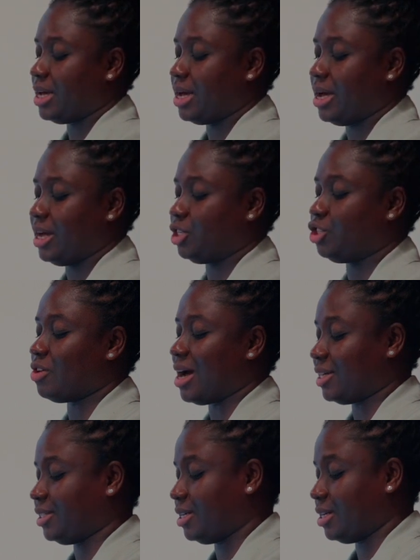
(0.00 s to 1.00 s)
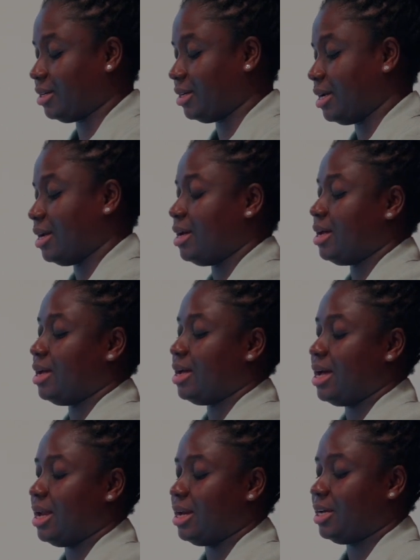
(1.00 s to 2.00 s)
the extraction,
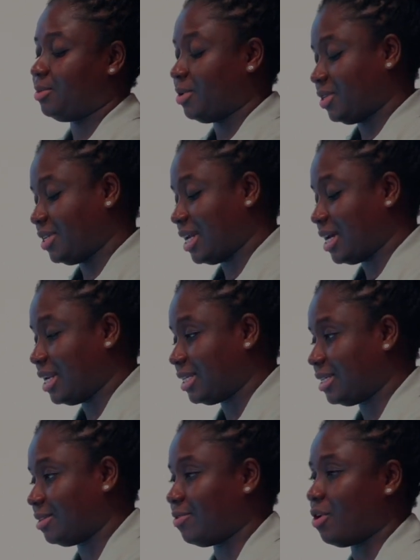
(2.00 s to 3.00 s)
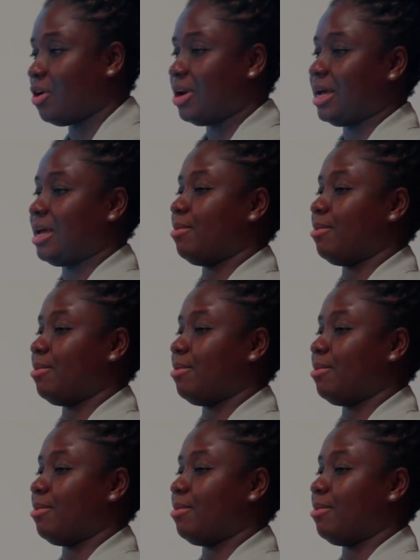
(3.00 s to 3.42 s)
then HPLC analysis for all the